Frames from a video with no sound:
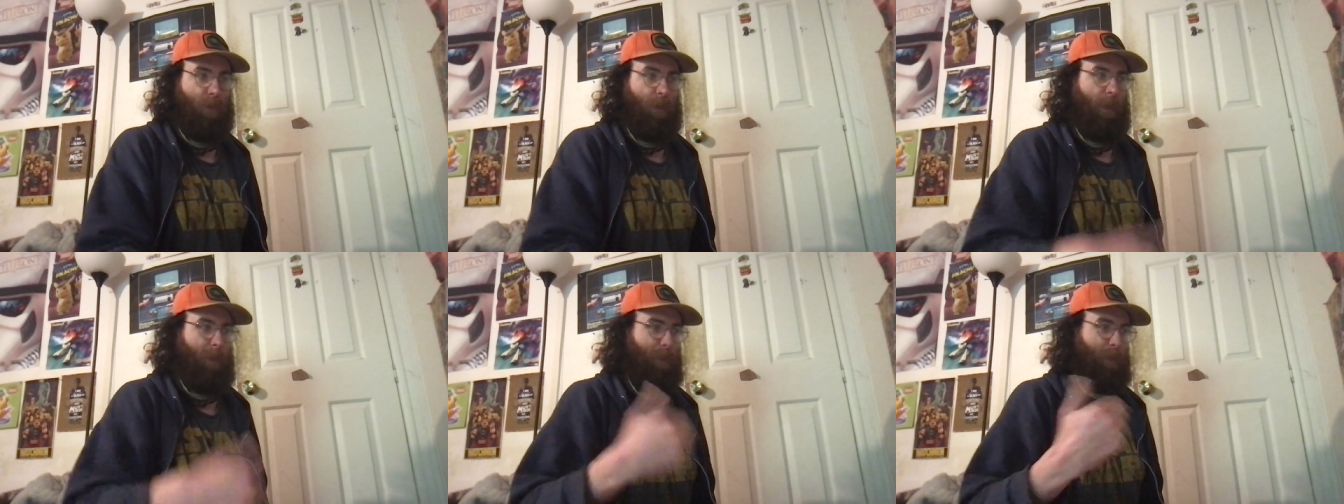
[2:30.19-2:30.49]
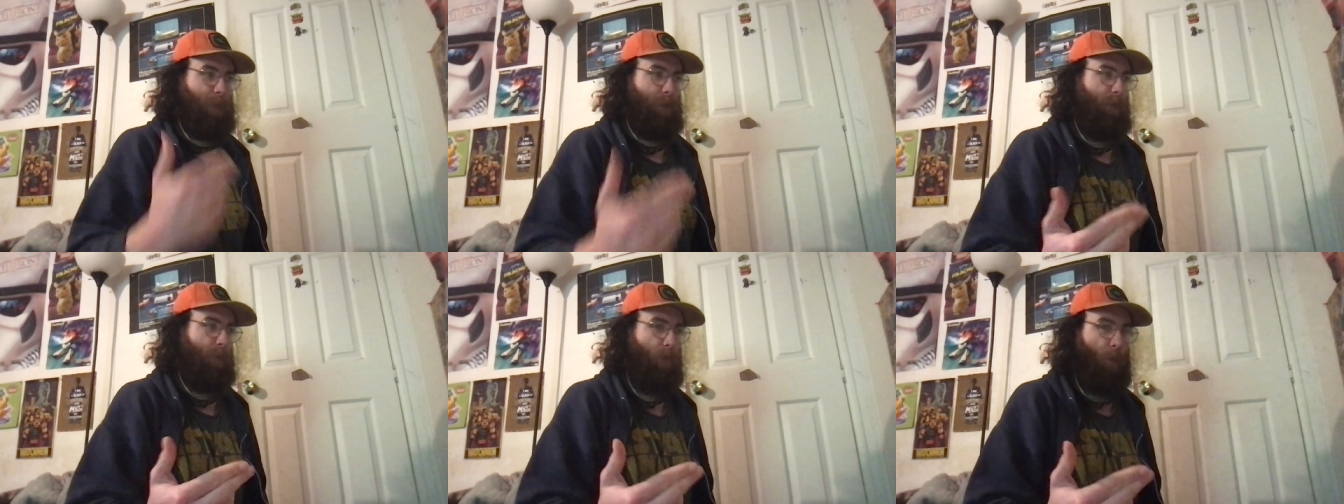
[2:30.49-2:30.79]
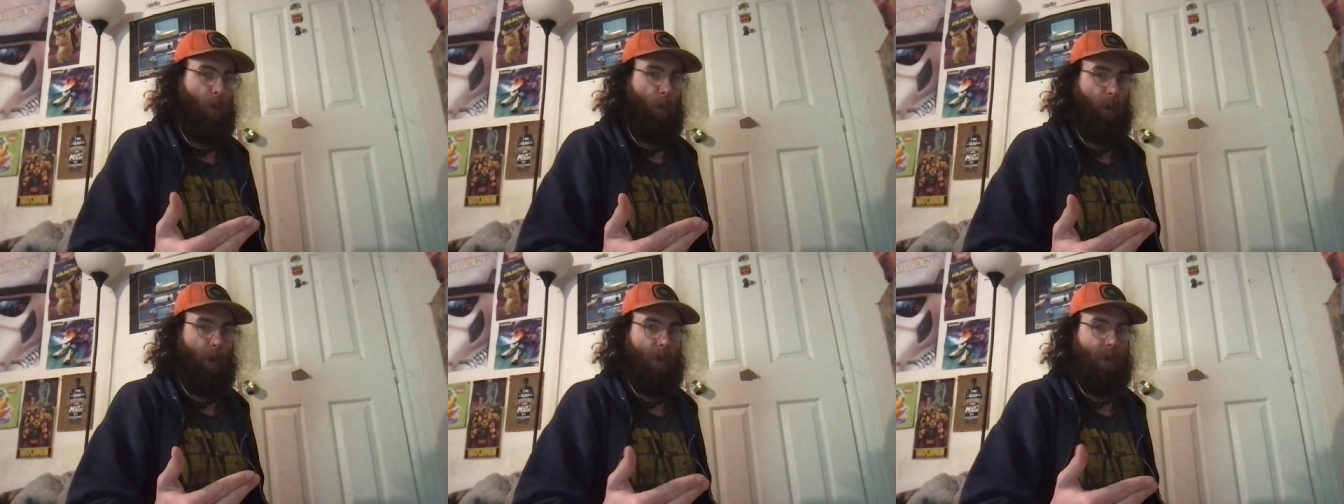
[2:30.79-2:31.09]
like, the Civil
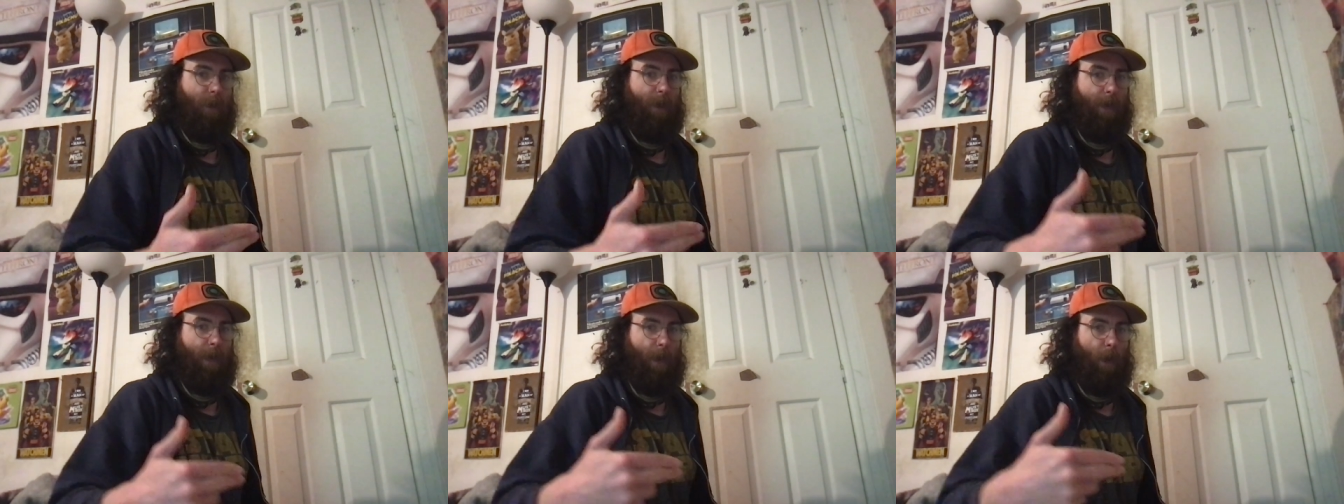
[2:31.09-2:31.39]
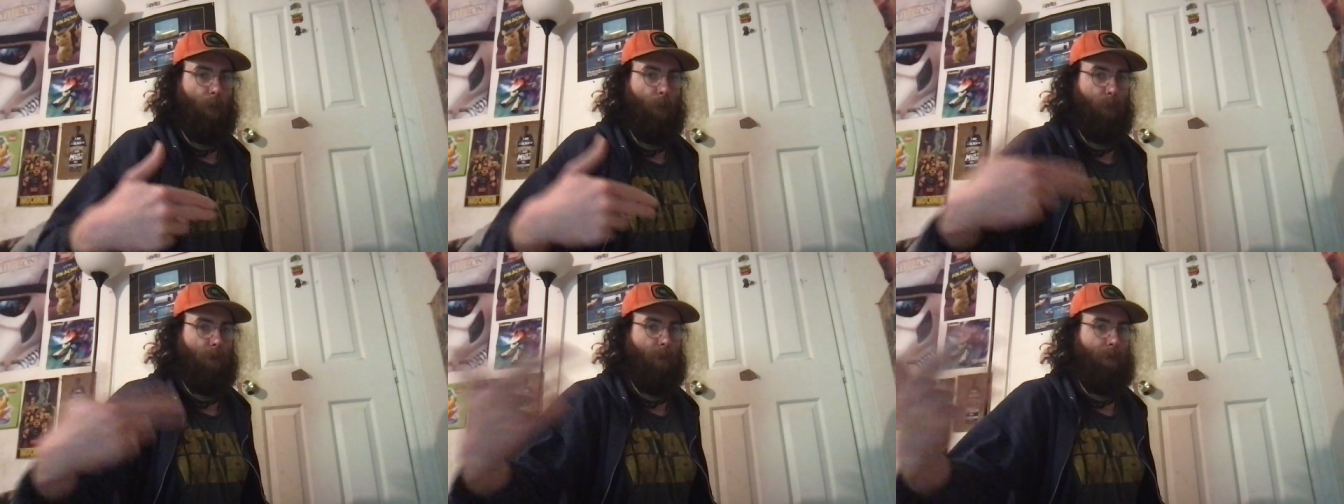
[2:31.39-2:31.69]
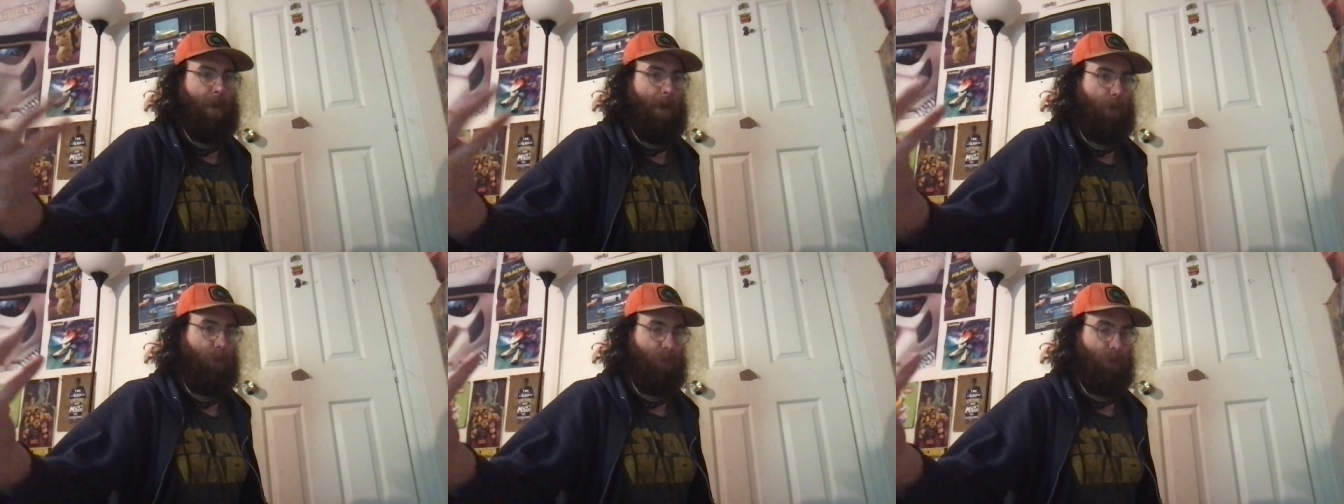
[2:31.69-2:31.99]
War, and now with the
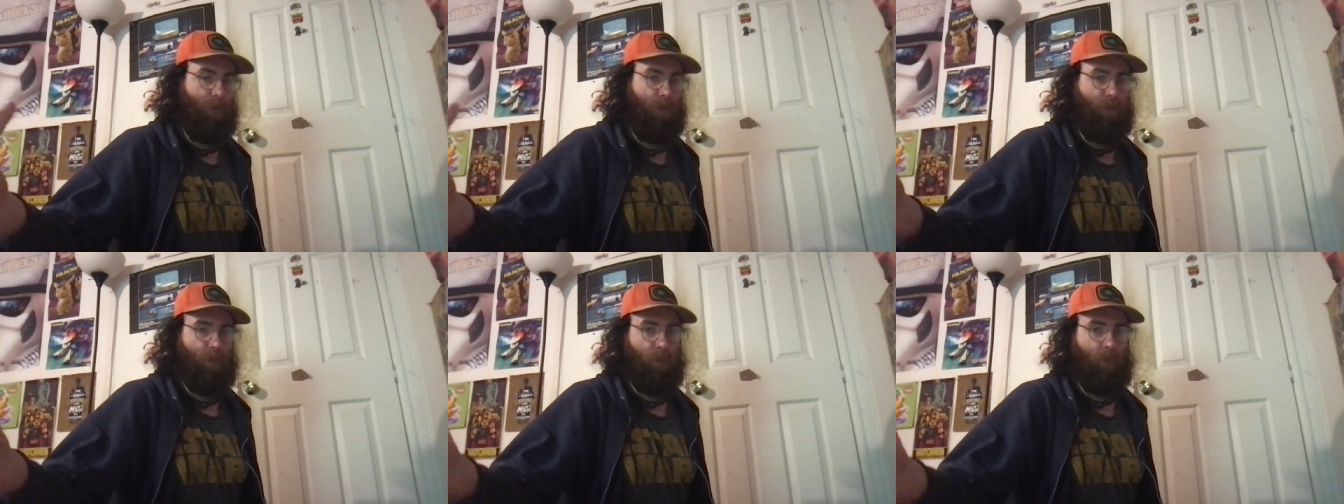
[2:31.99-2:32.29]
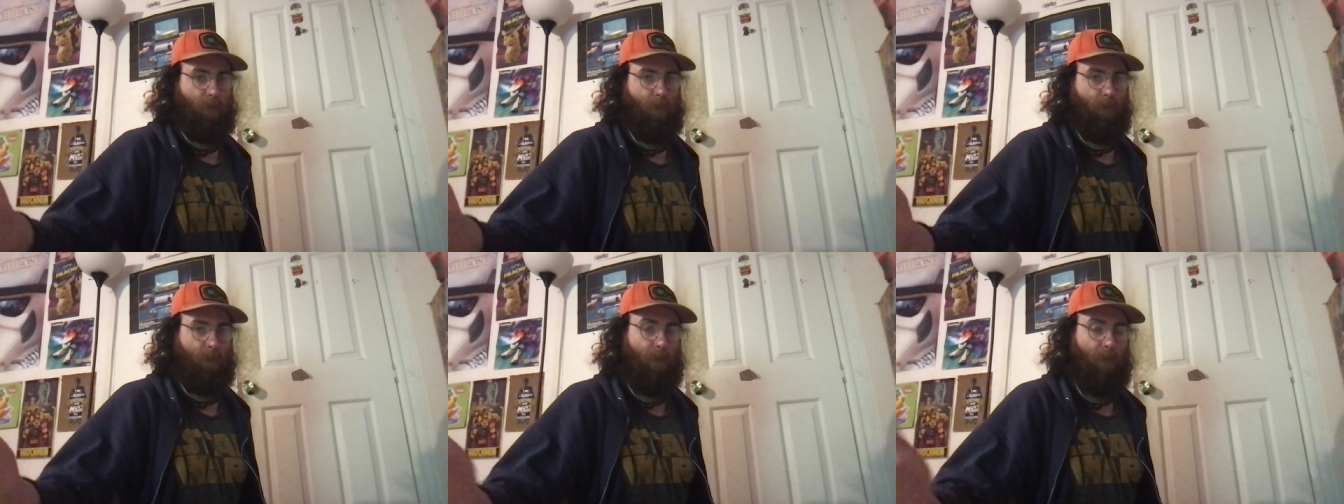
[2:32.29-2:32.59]
Mouses,